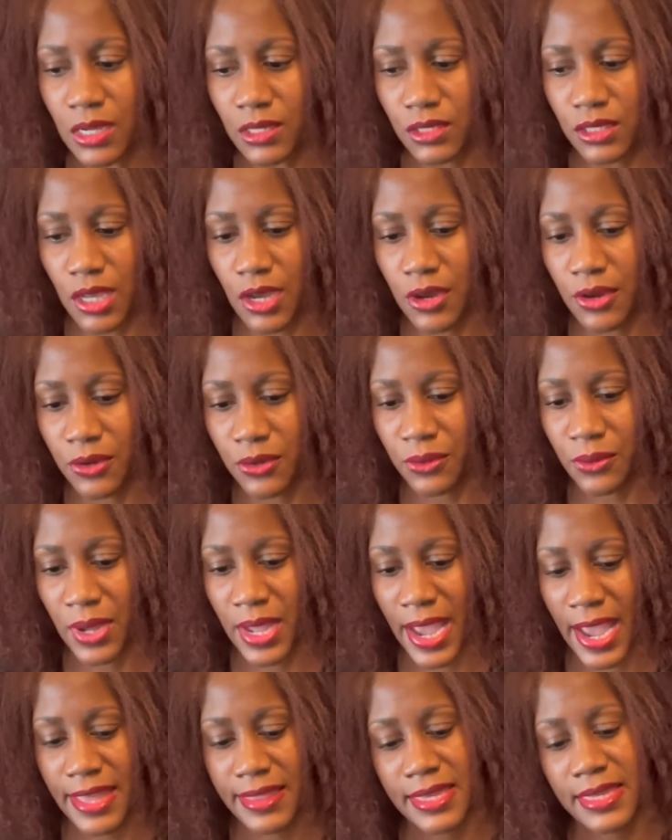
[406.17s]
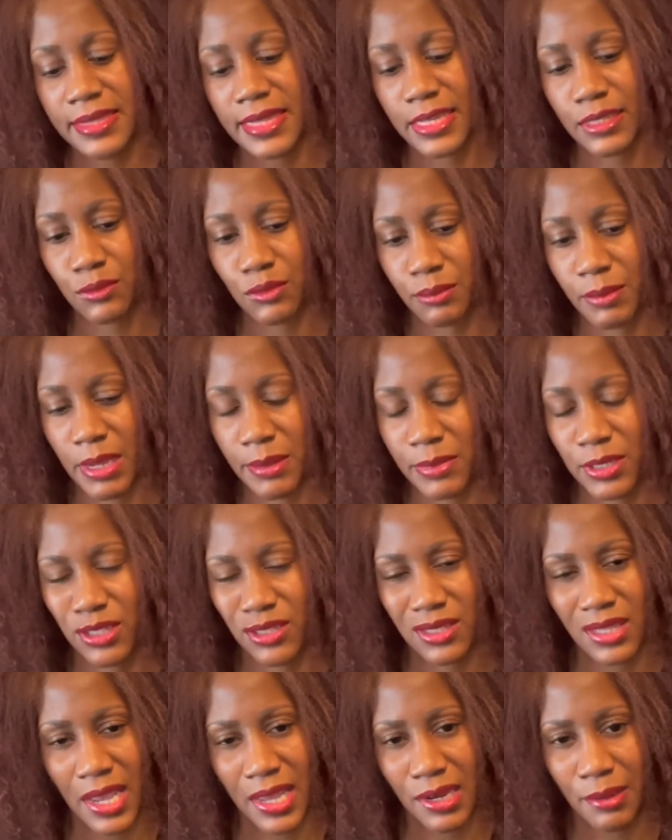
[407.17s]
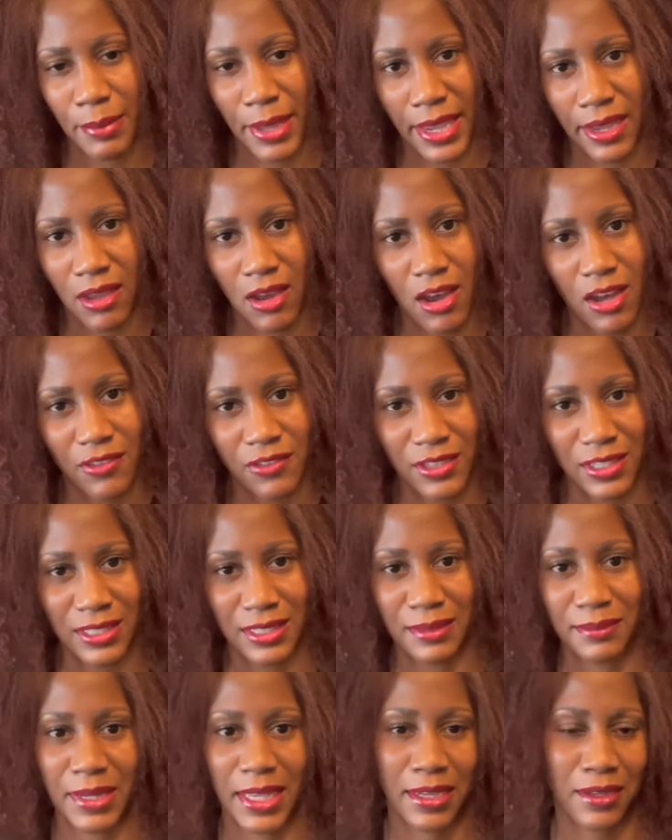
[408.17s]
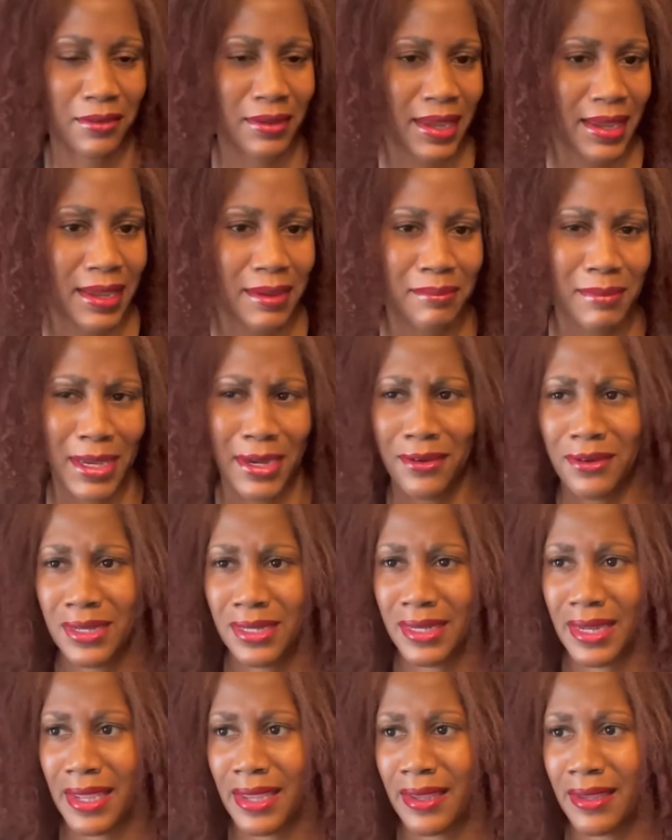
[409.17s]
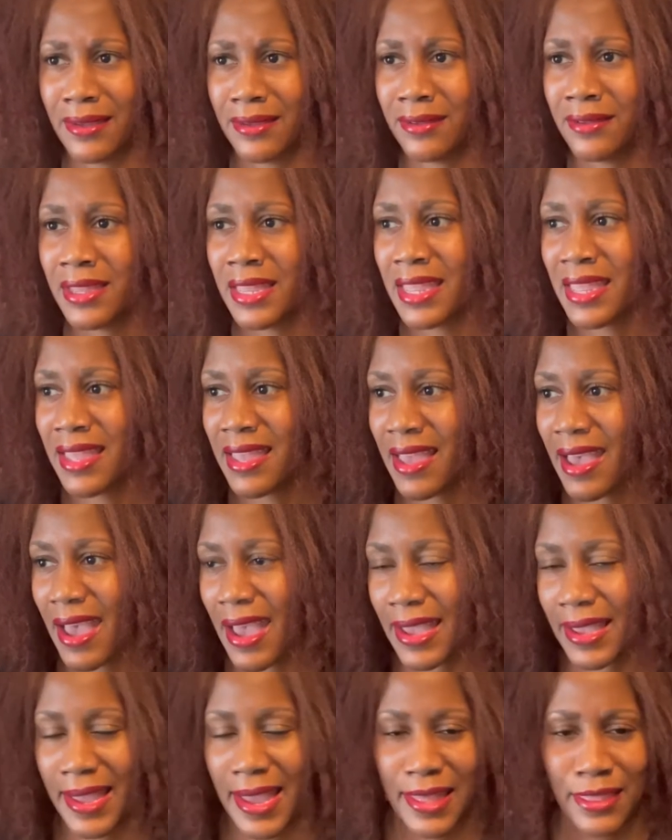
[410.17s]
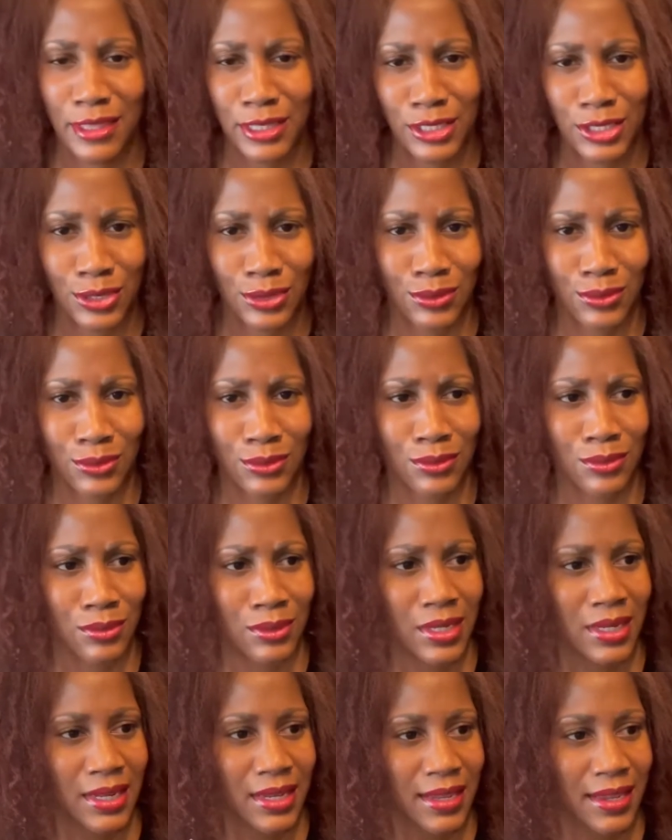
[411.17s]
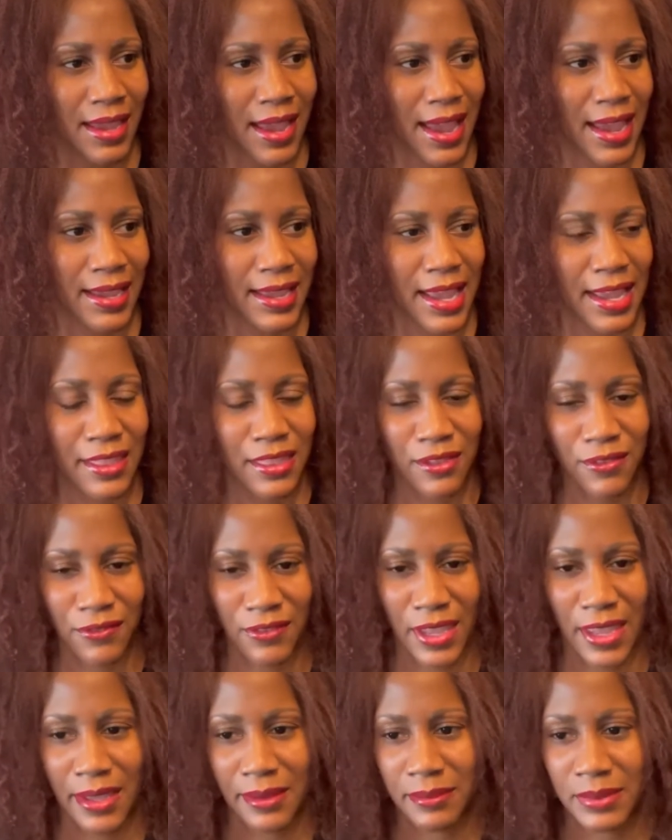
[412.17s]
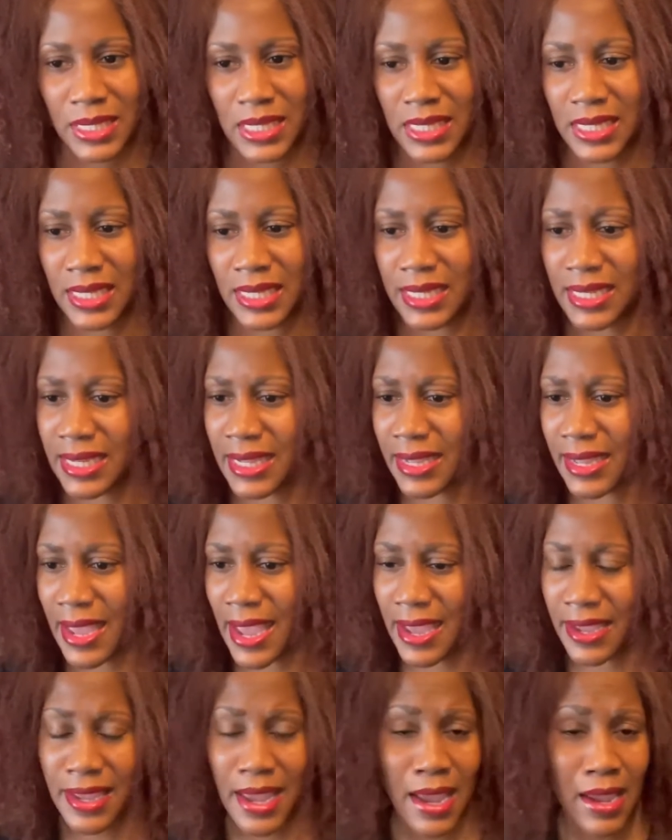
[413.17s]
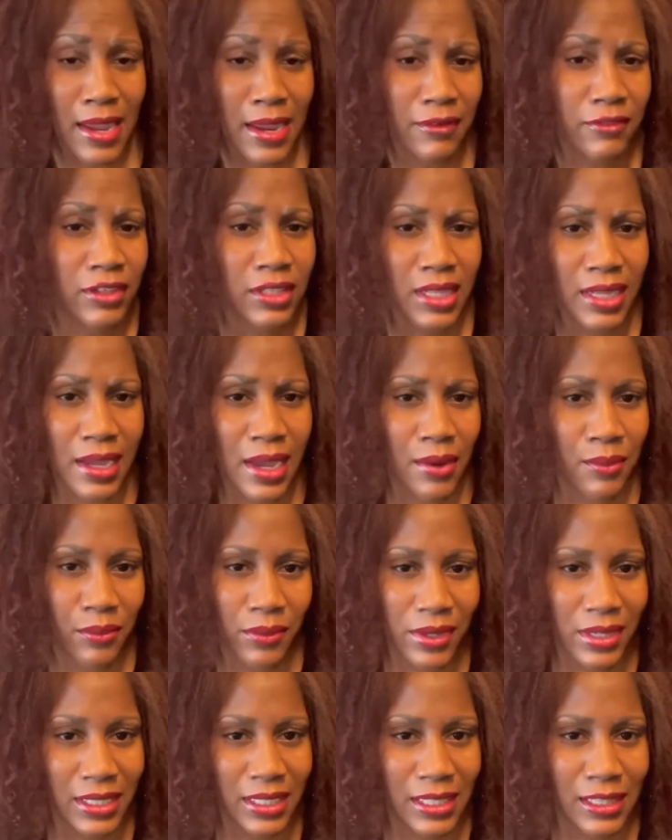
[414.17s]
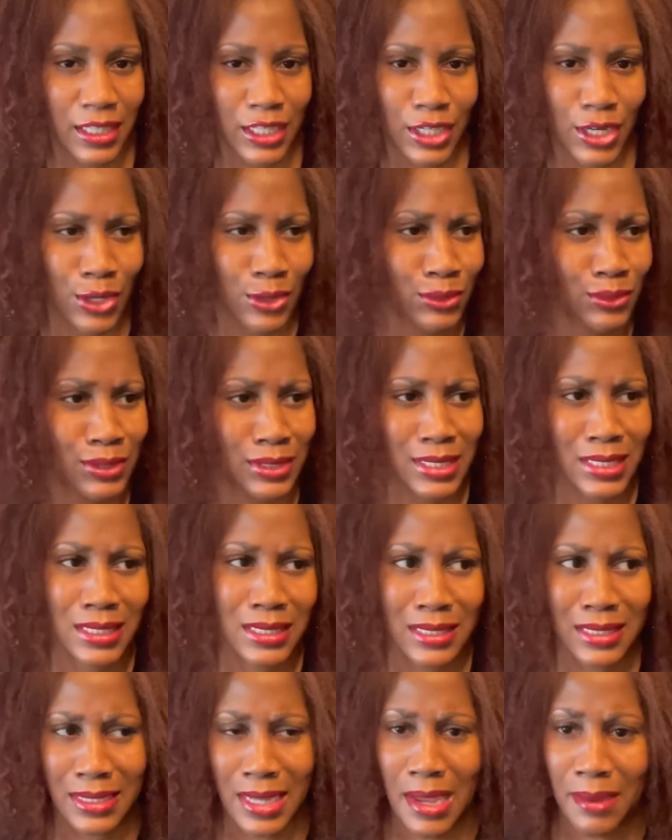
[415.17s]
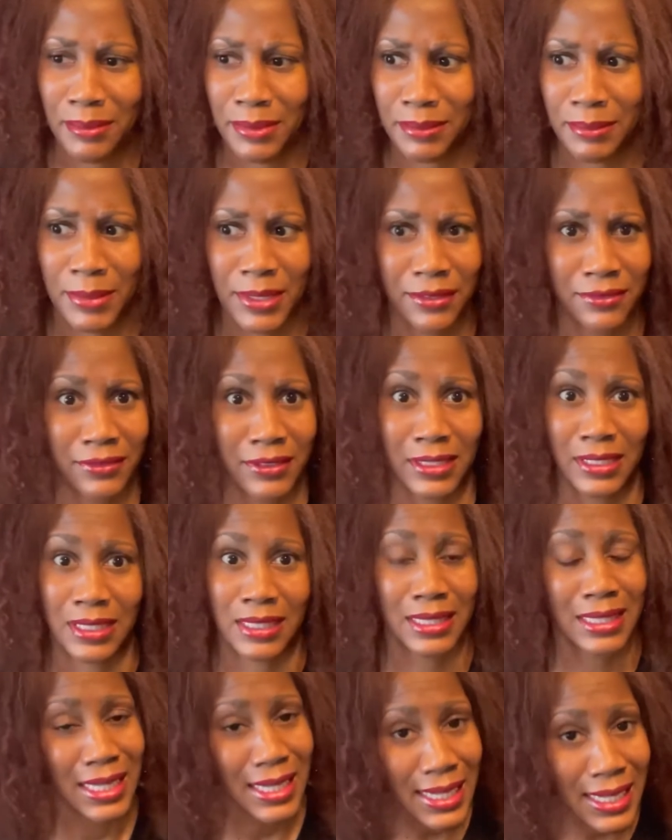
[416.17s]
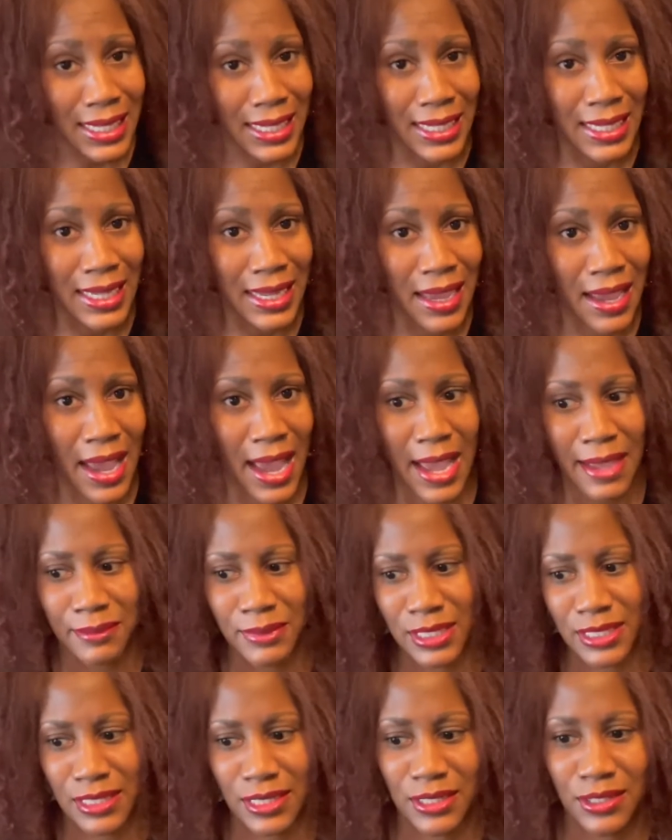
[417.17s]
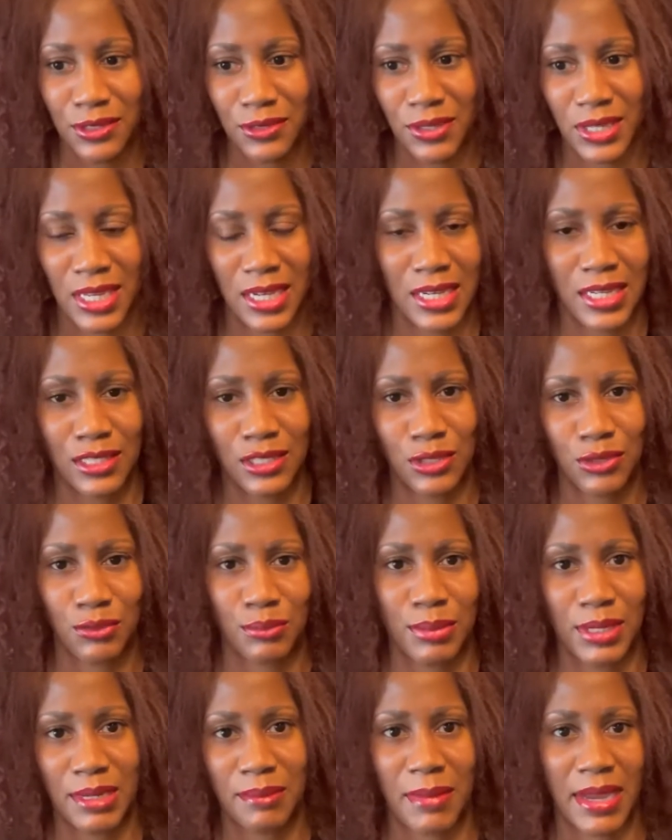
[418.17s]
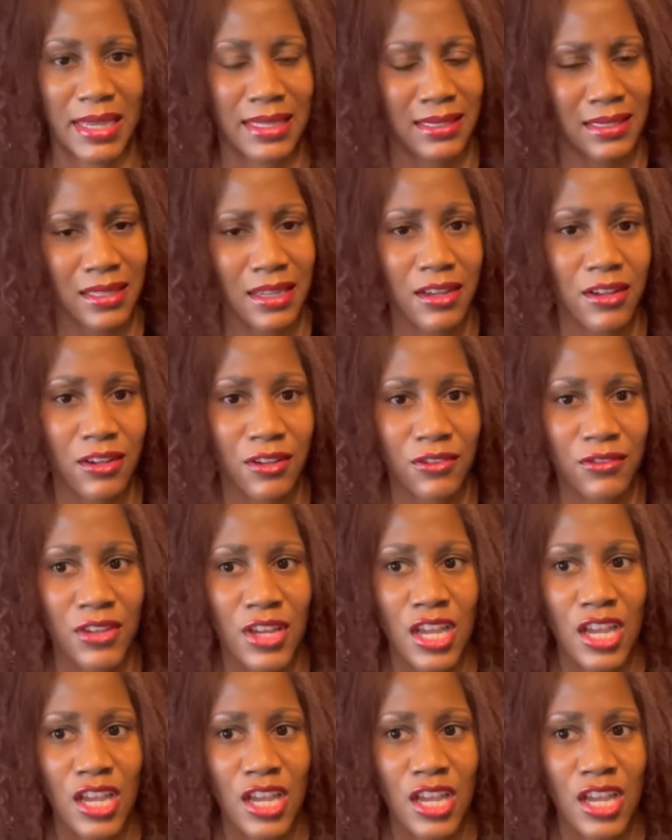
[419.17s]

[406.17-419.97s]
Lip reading: So I think that's what made me just kind of back off, because I'm like, okay, I'm married now. I got the dude. I got the family. I got everything I wanted. The nose didn't stop a motherfucking thing. I'm still getting to be myself.